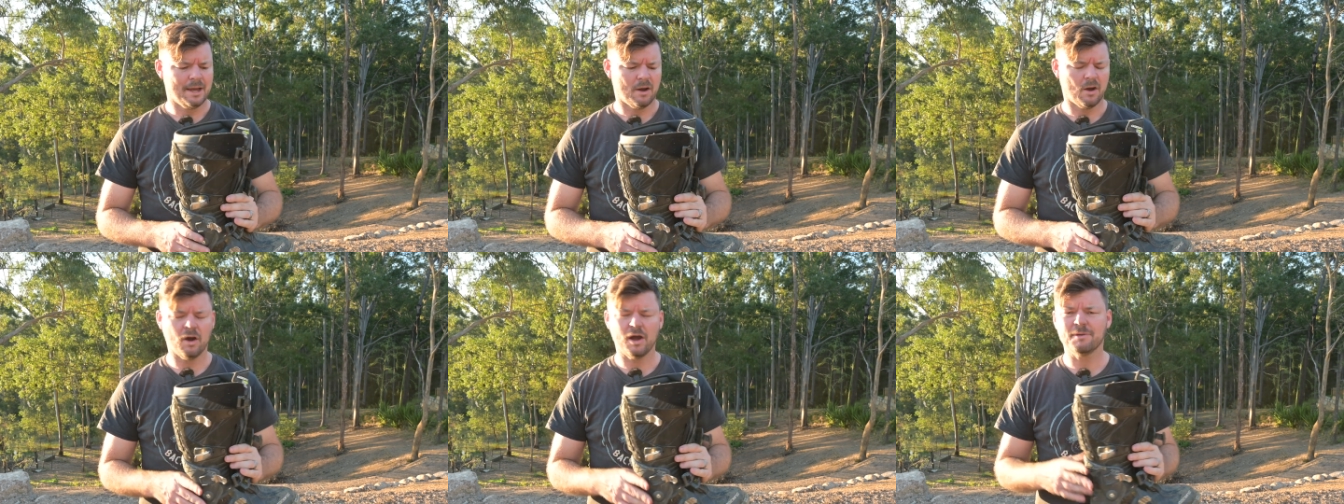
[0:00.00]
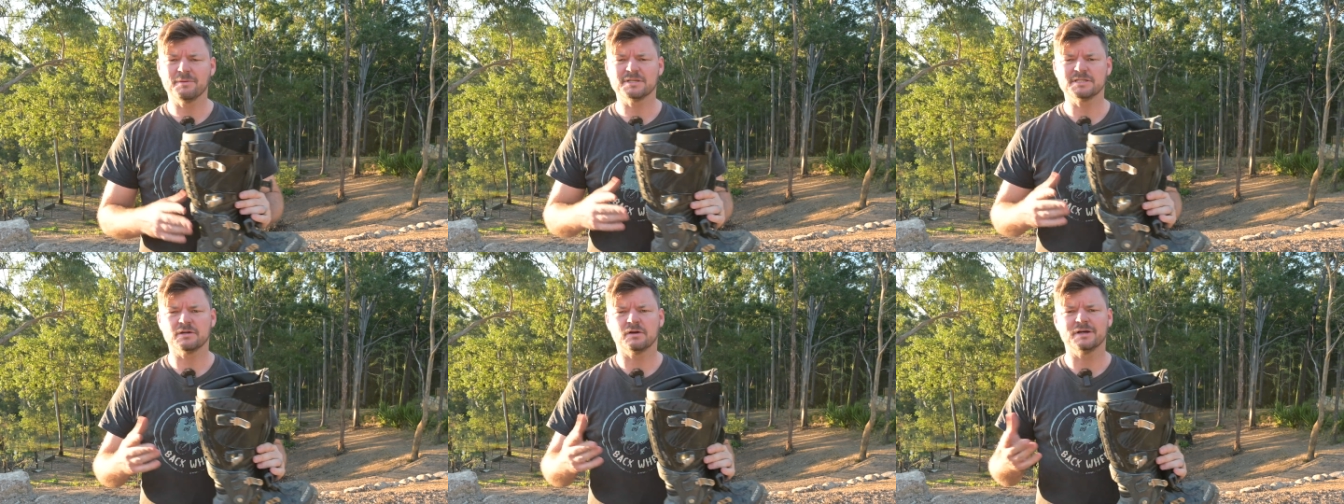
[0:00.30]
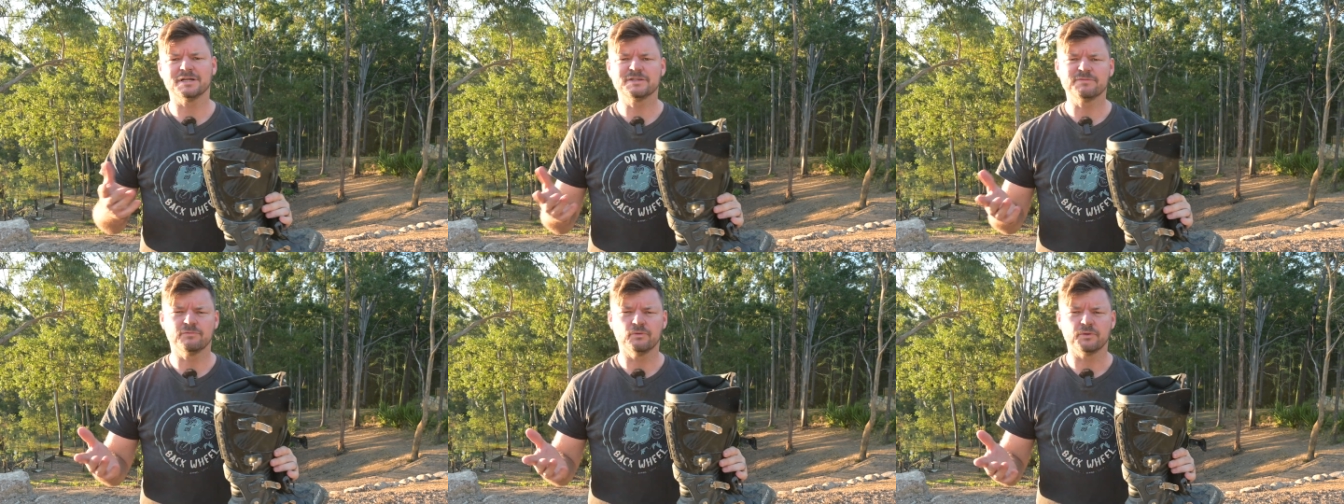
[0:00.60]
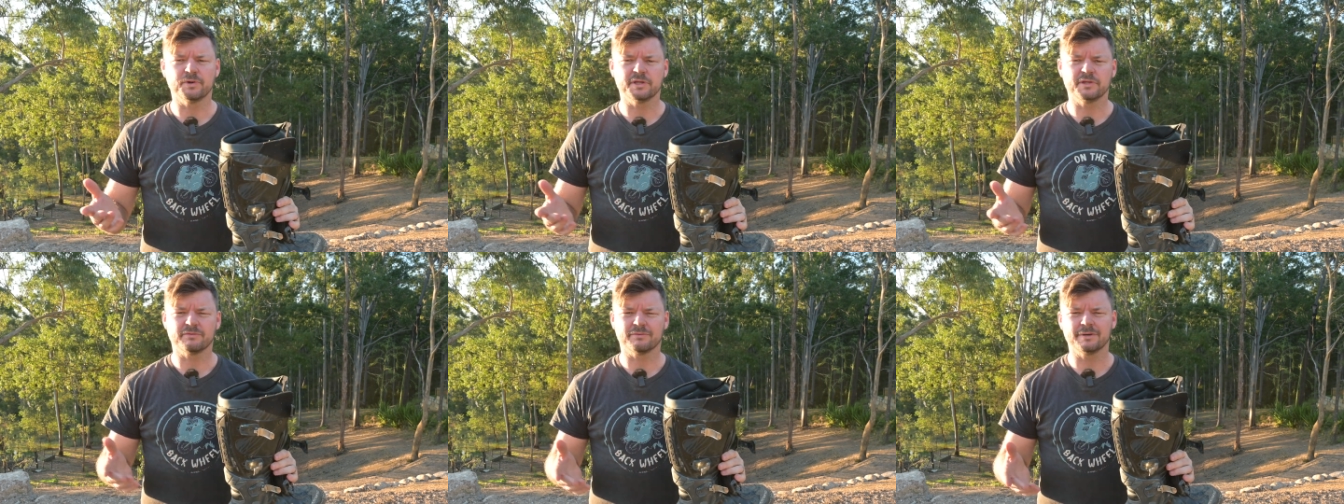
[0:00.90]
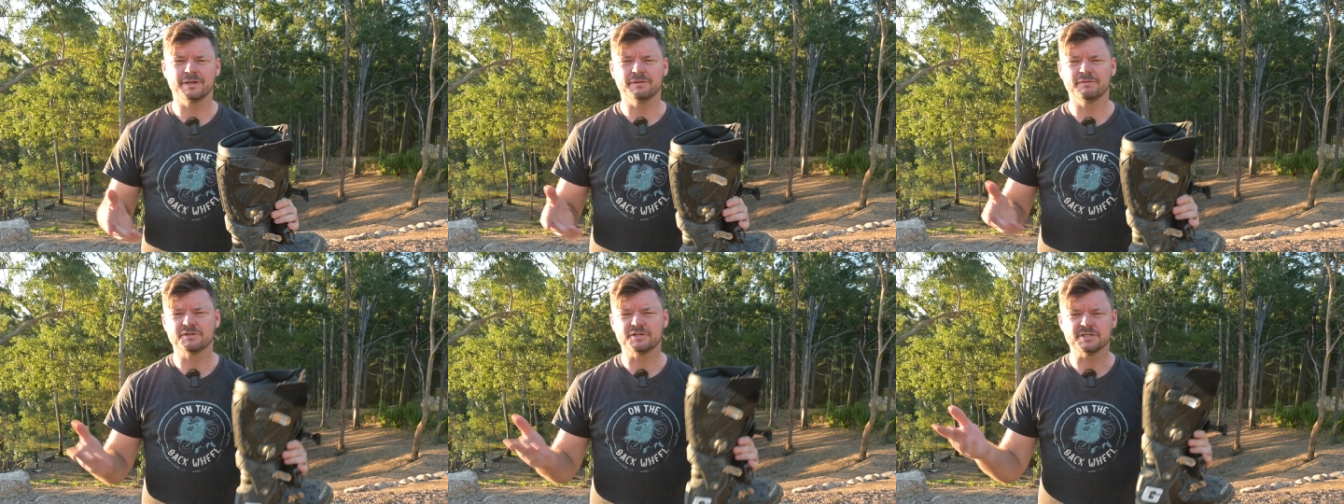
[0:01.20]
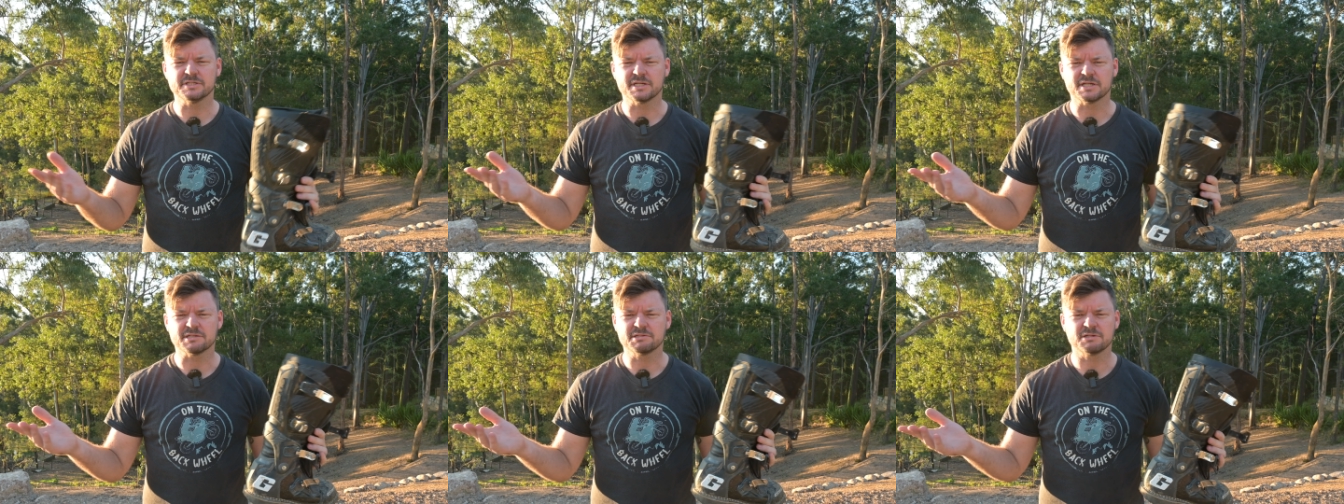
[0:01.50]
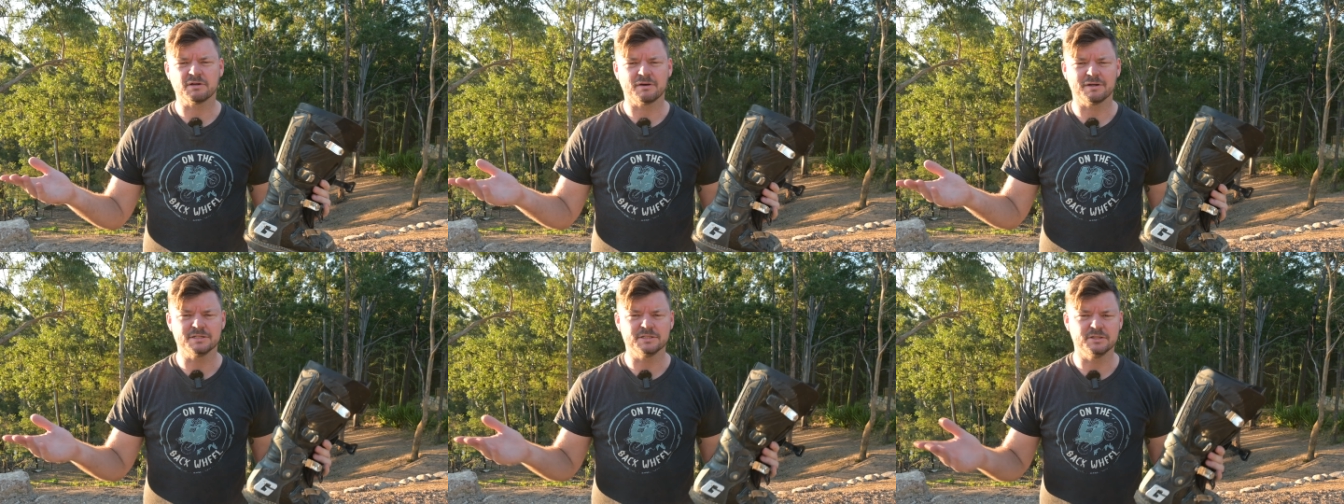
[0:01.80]
I'm a size 43, which is a
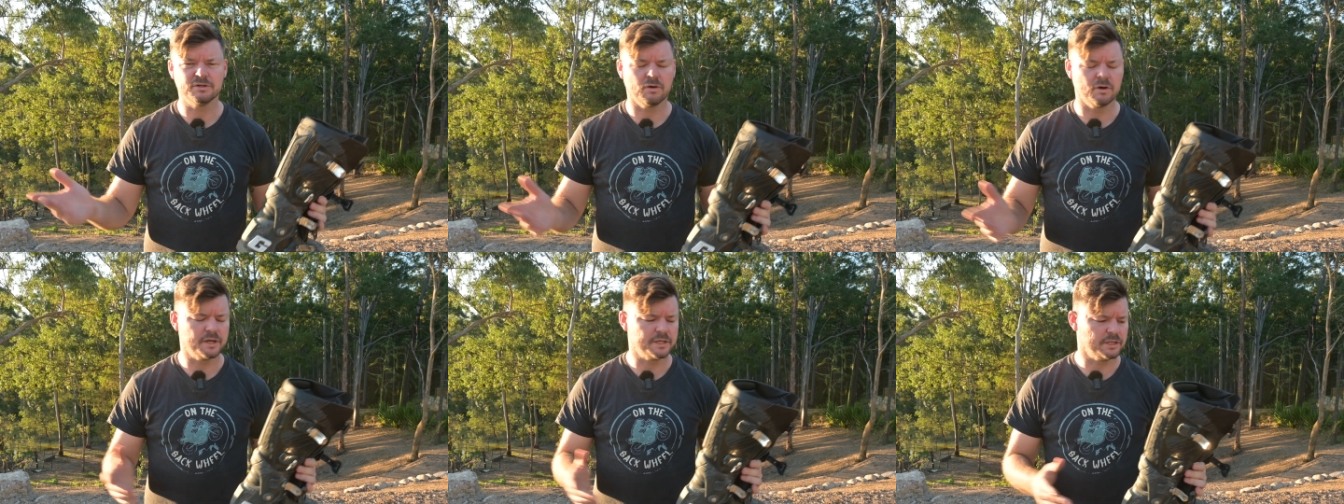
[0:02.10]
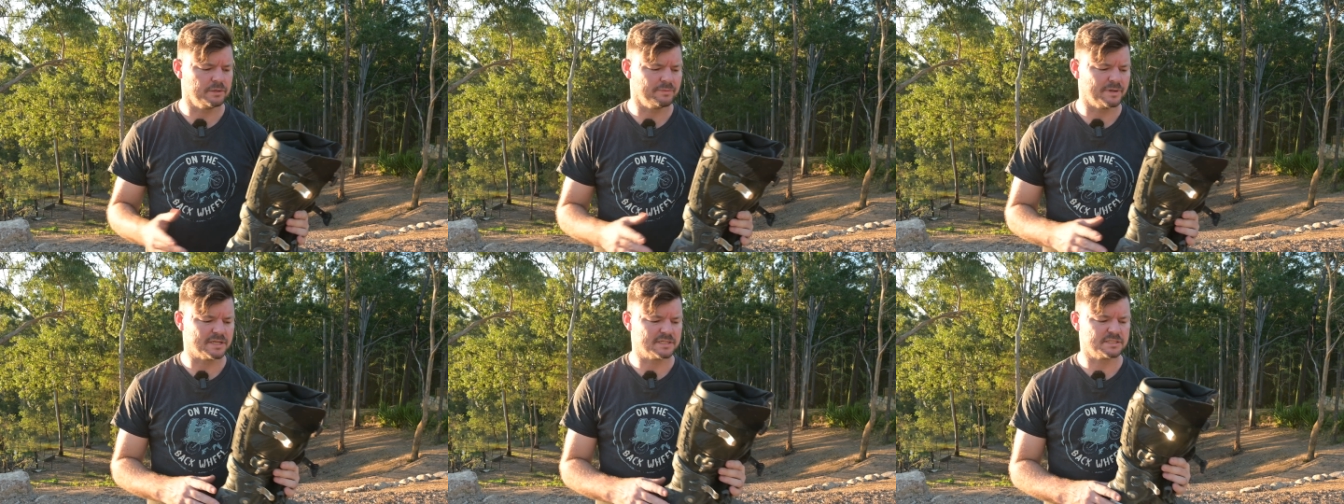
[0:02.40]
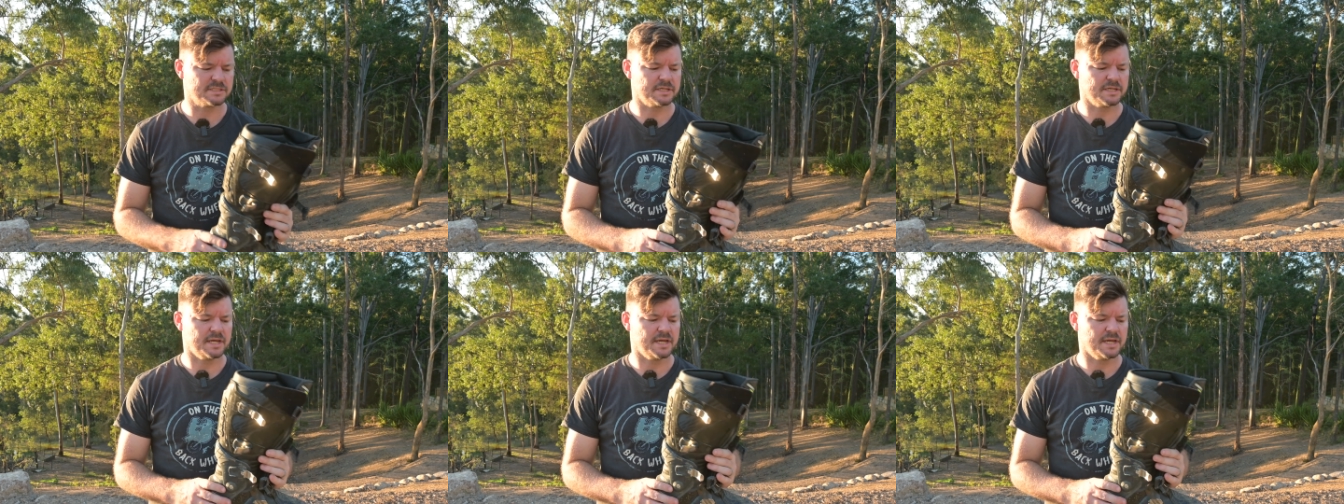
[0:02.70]
size 9 US,